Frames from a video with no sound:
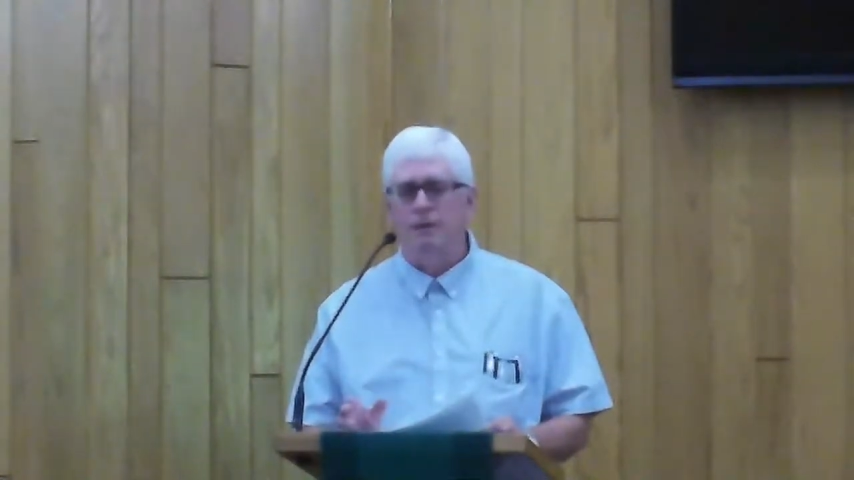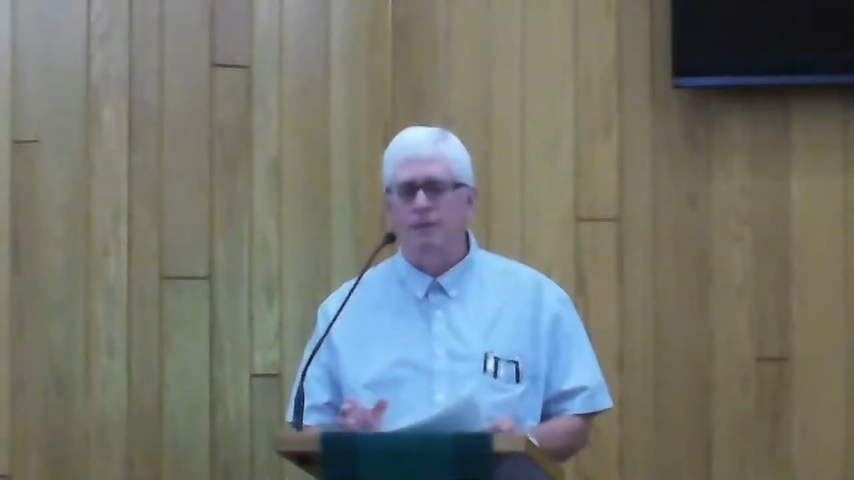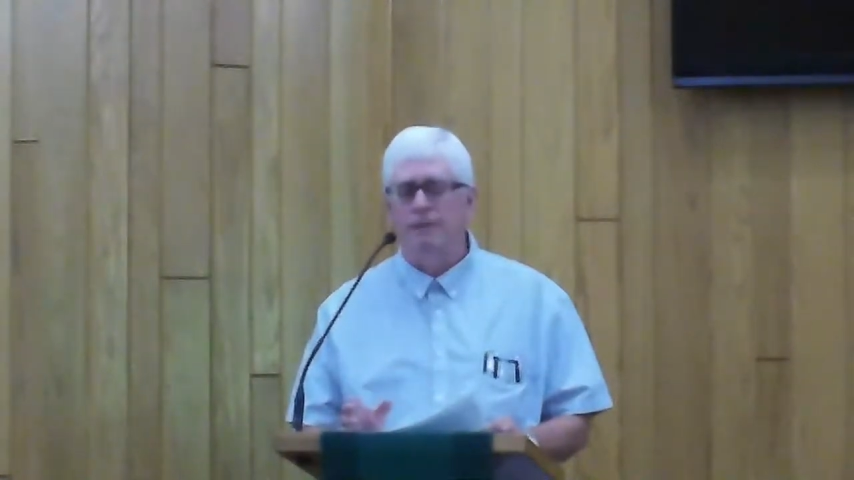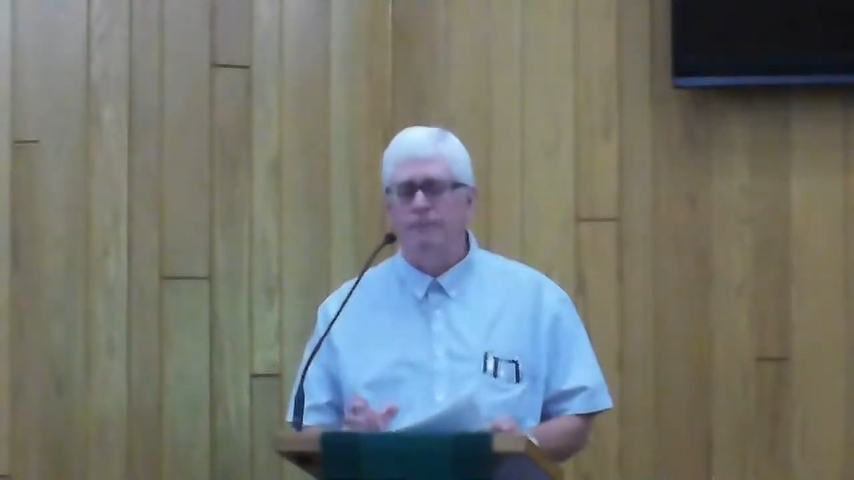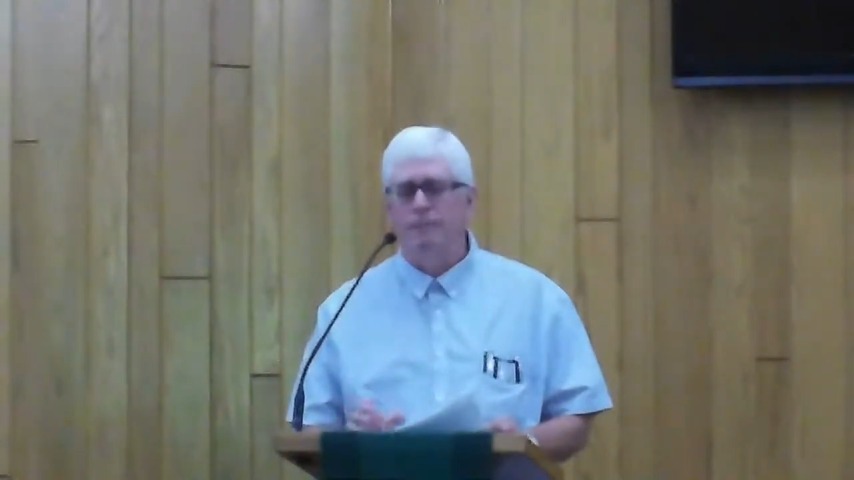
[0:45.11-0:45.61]

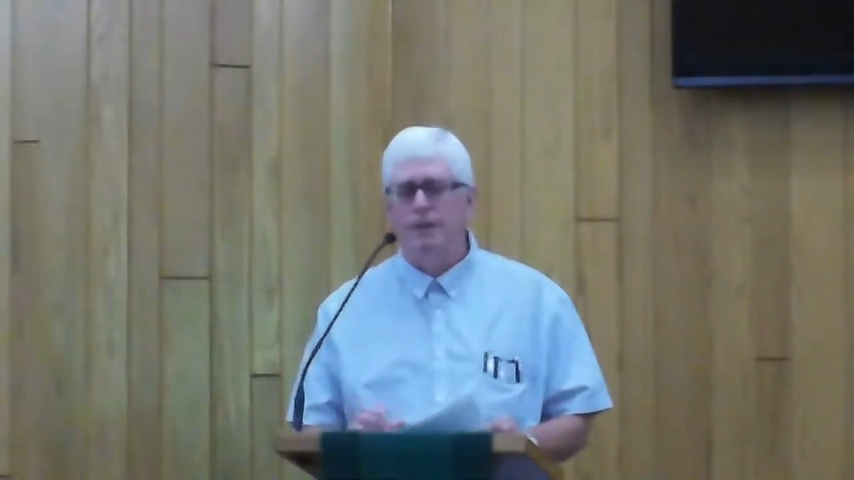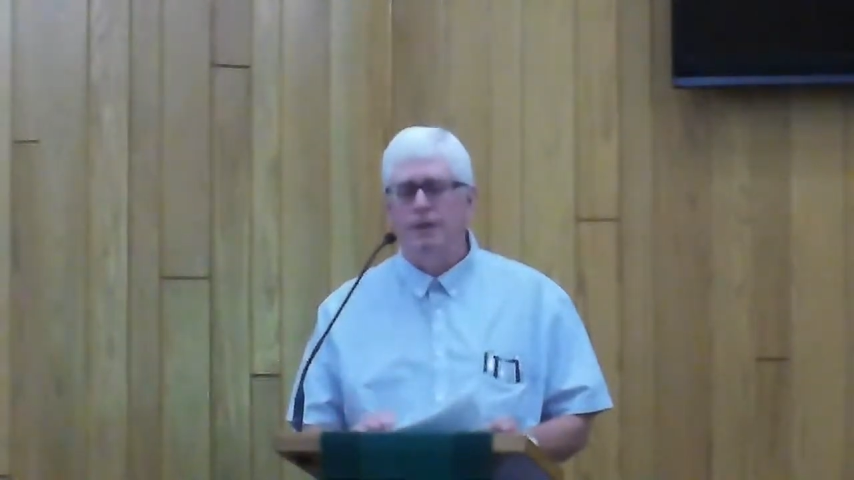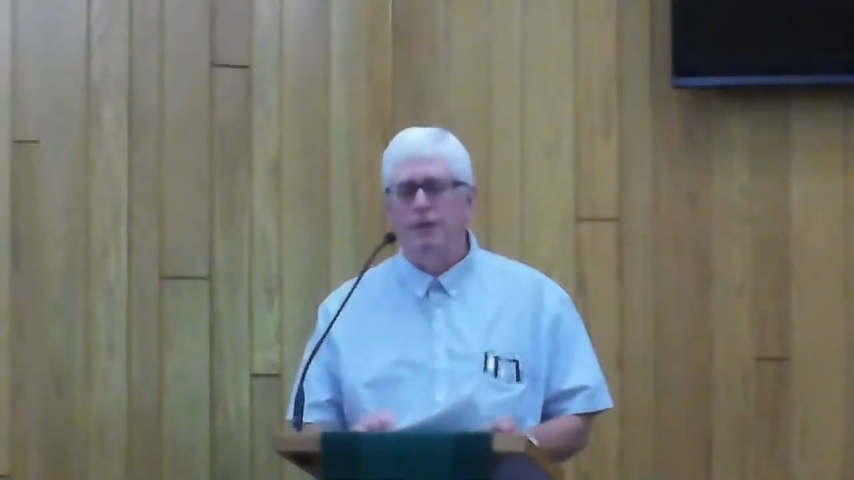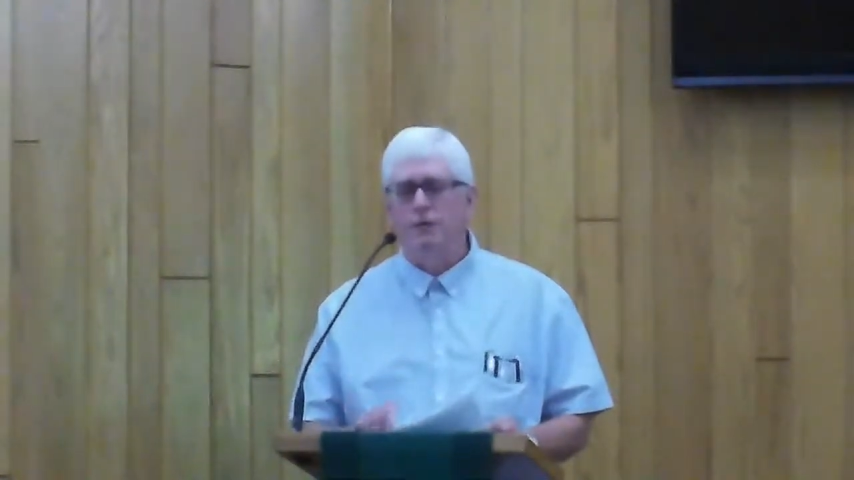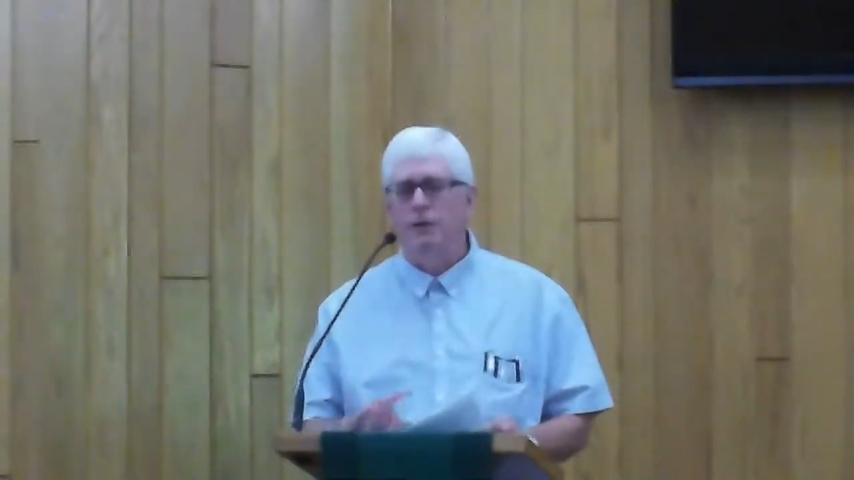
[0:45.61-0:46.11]
And
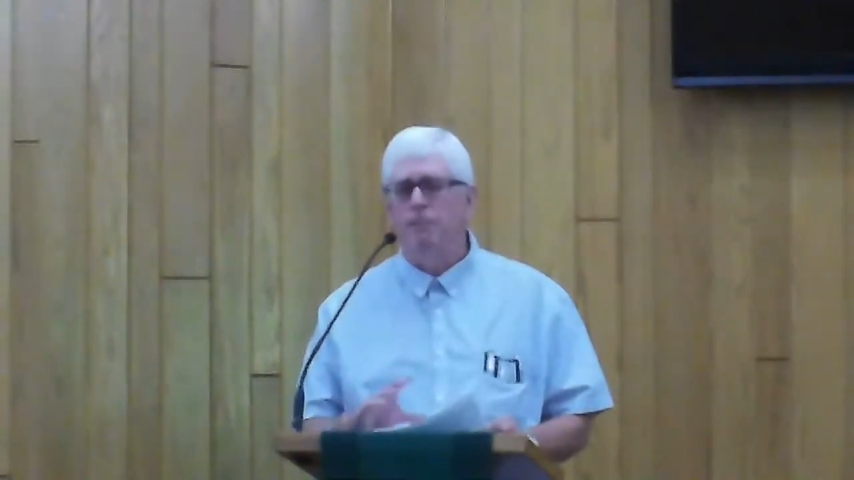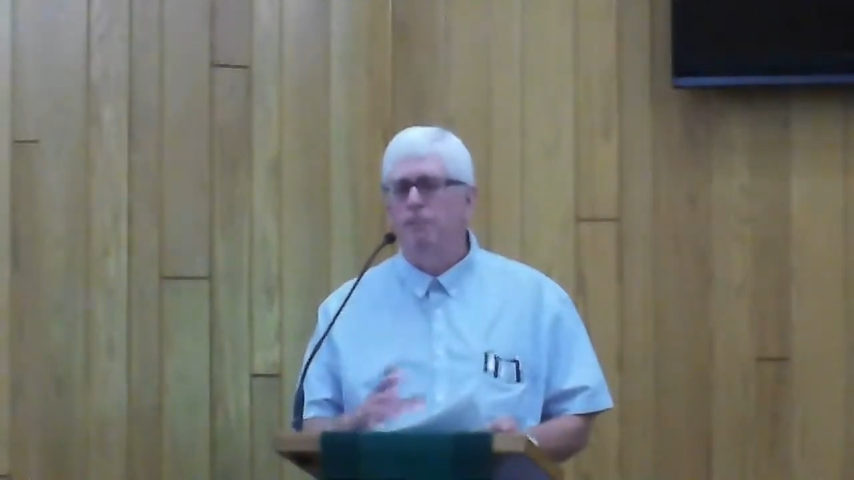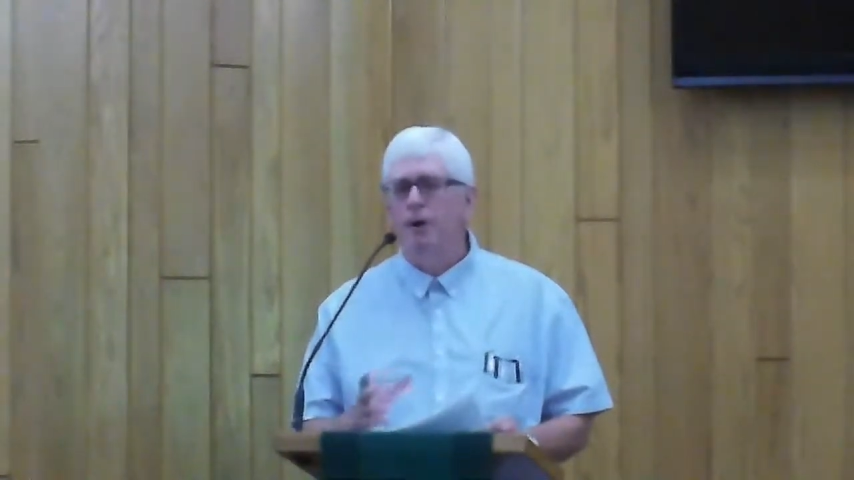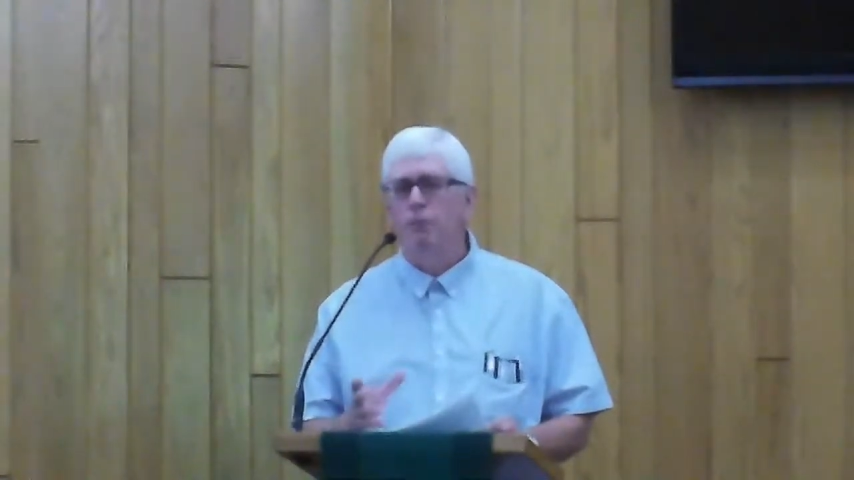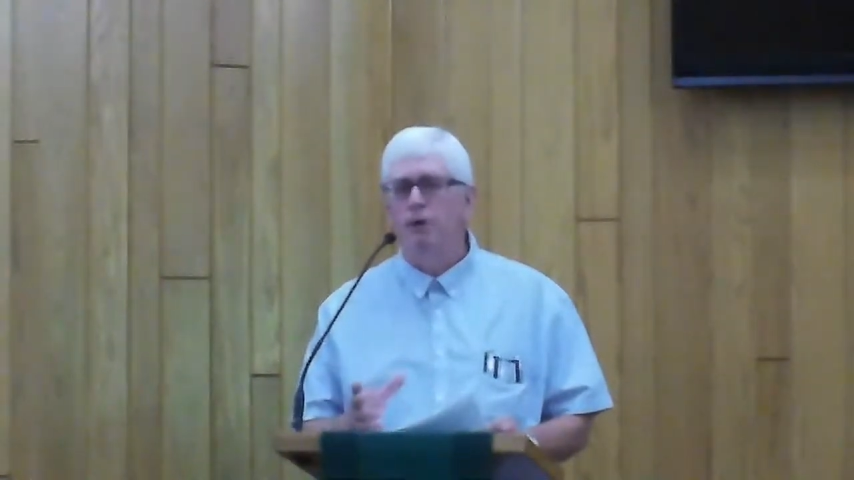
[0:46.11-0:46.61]
so bear
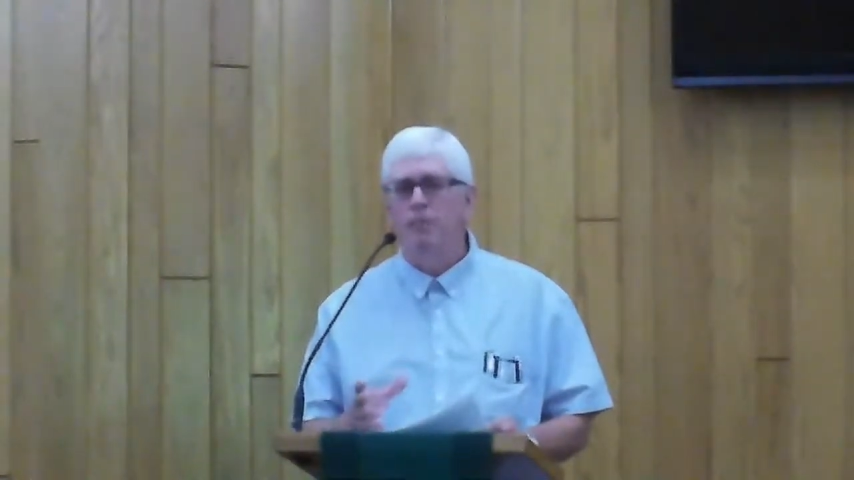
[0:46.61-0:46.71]
with me.